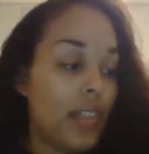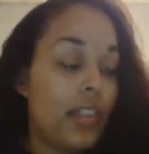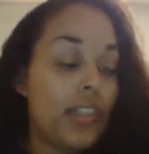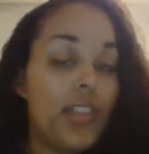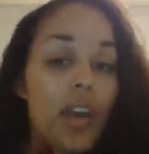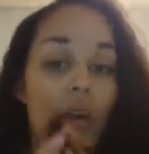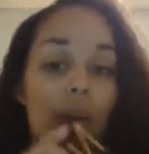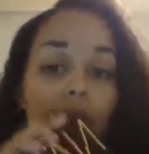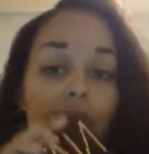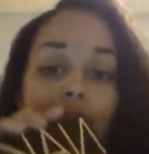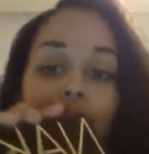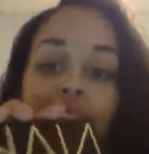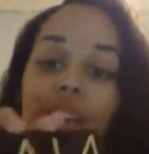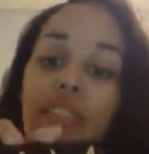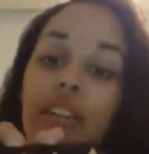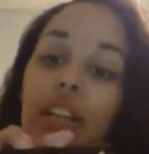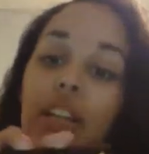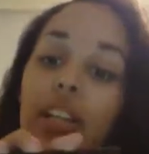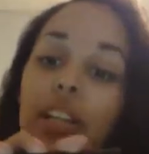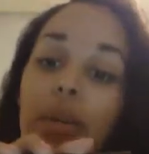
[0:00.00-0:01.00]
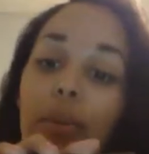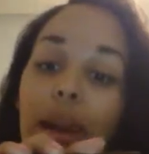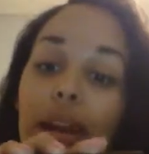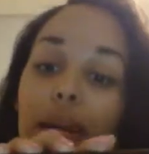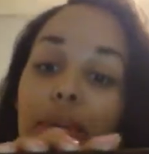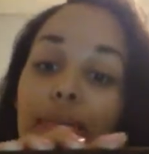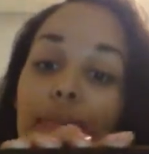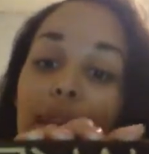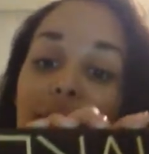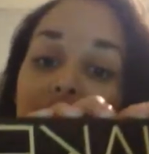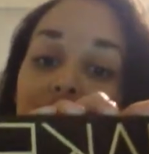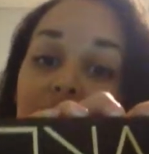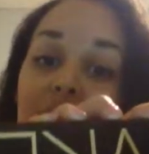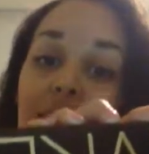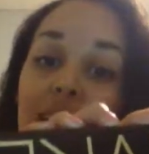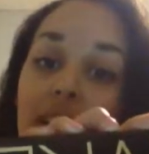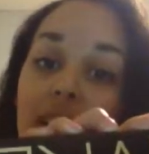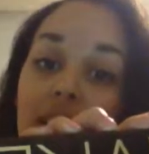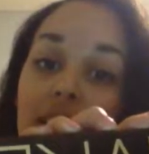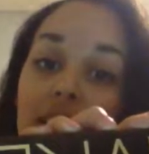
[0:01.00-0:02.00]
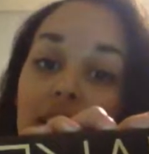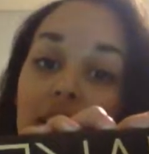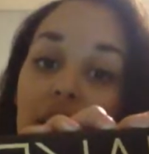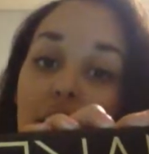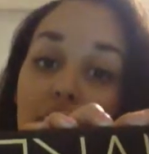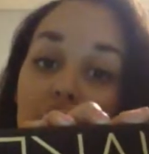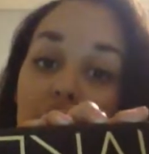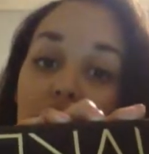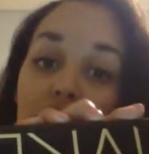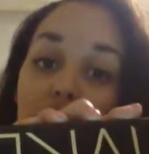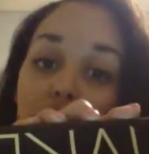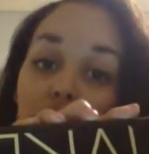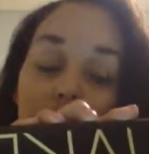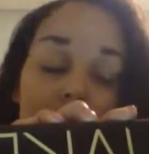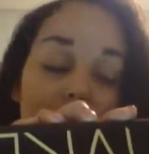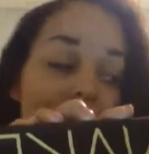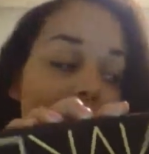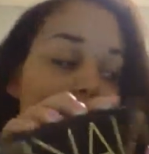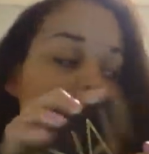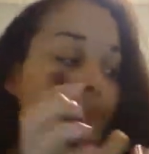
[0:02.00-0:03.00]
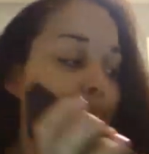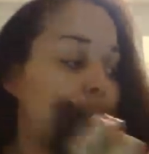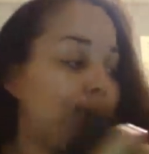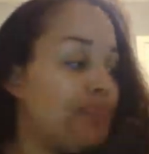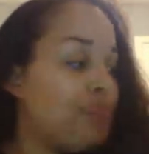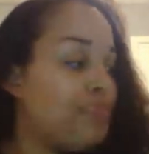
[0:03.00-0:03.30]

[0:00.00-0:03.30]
So I definitely recommend the original Naked.